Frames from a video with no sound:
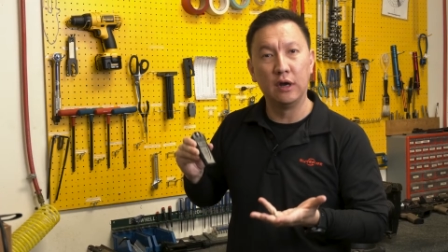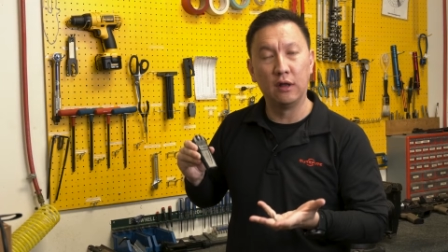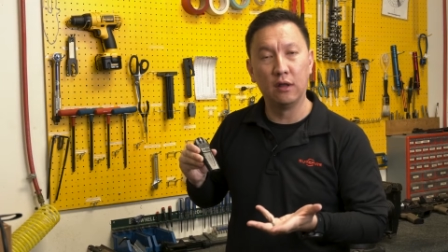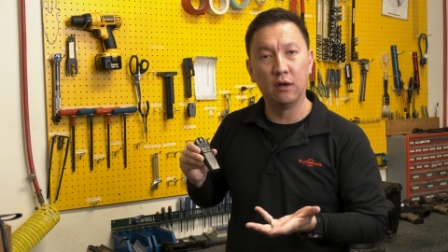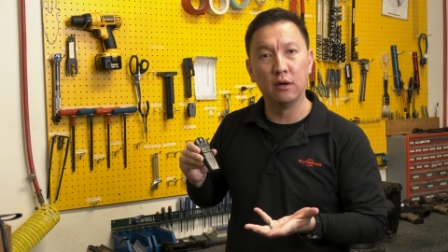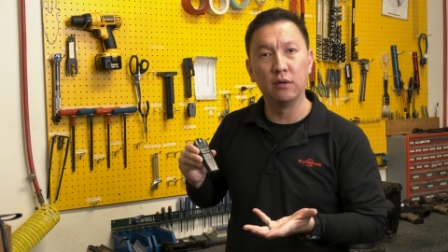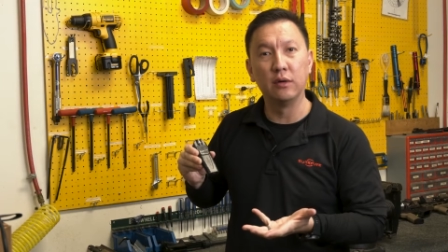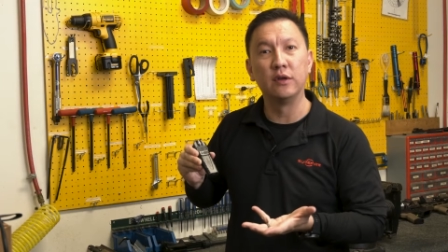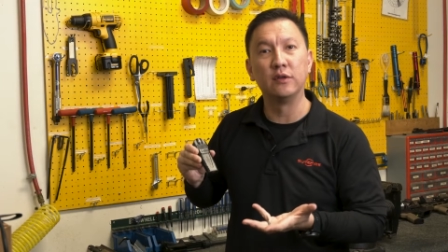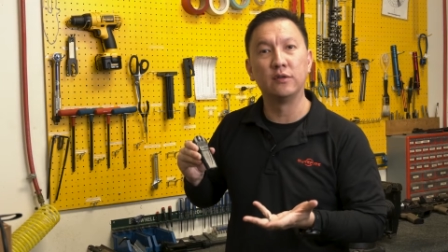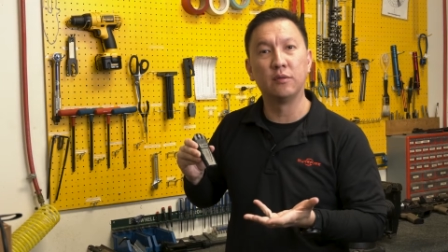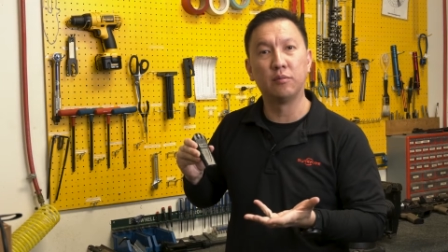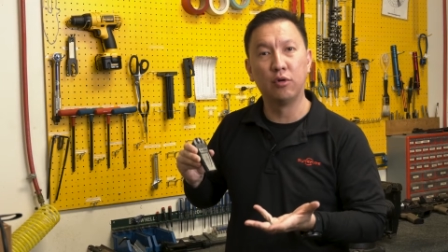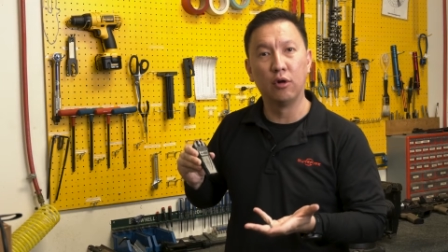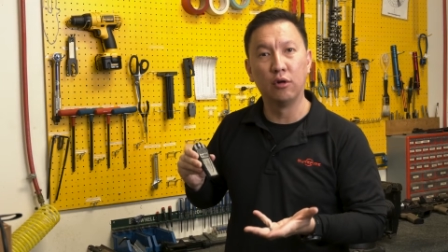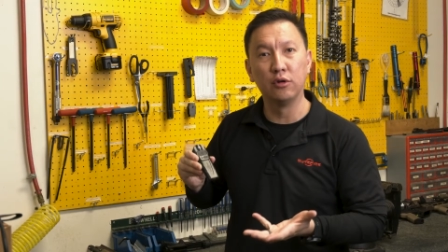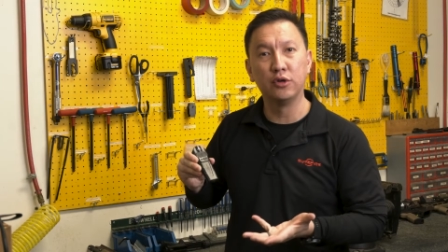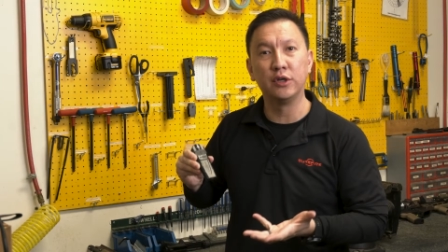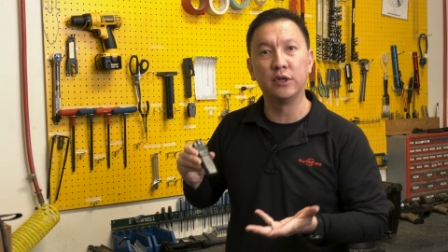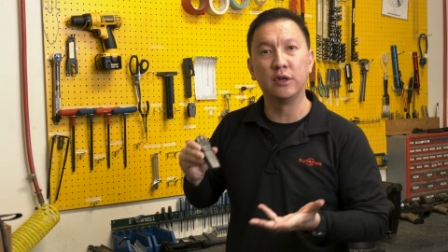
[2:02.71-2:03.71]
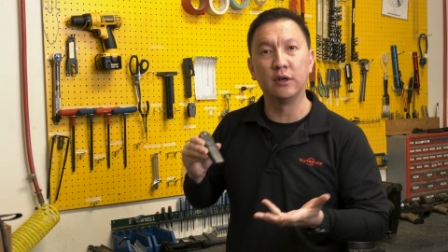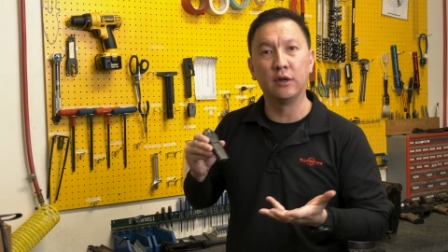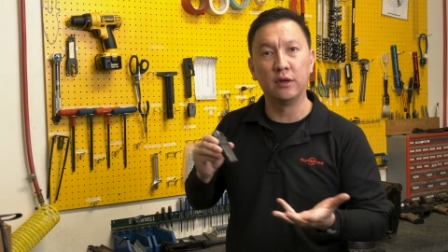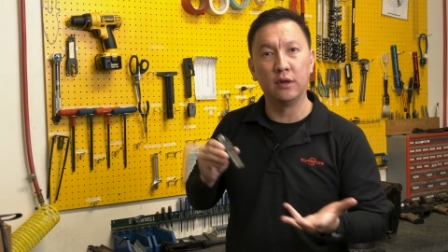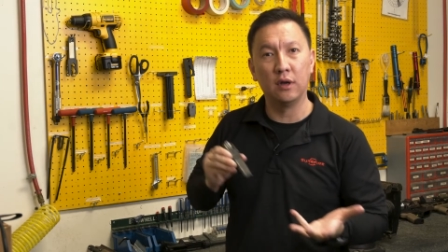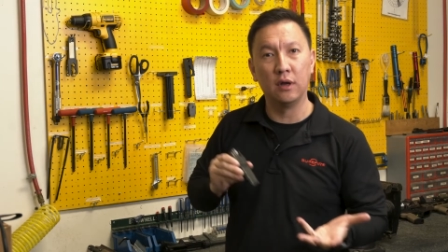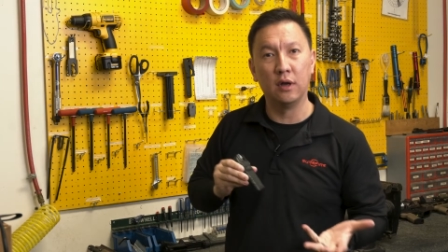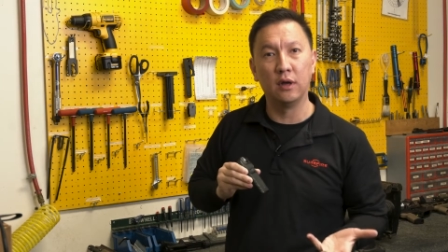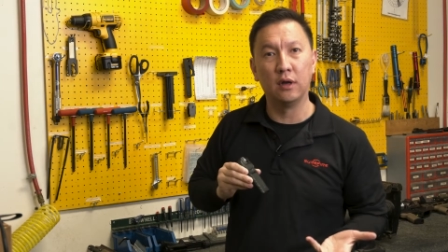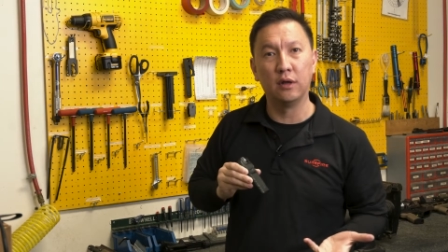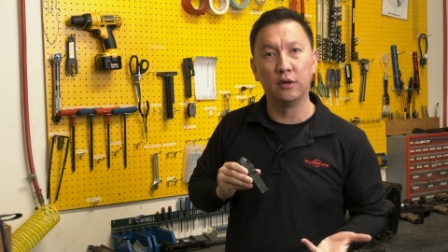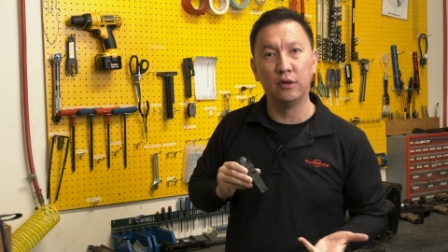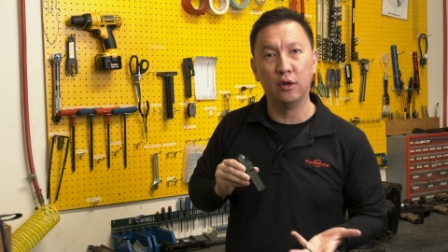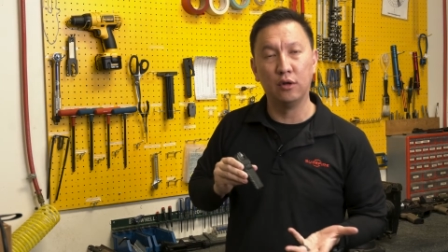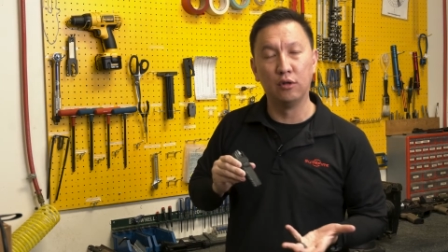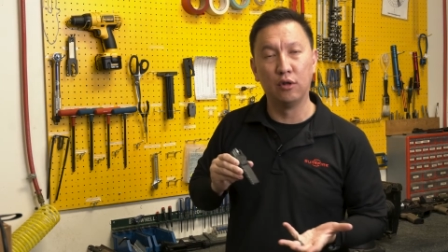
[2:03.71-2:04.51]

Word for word: yellow is approaching a, a uh,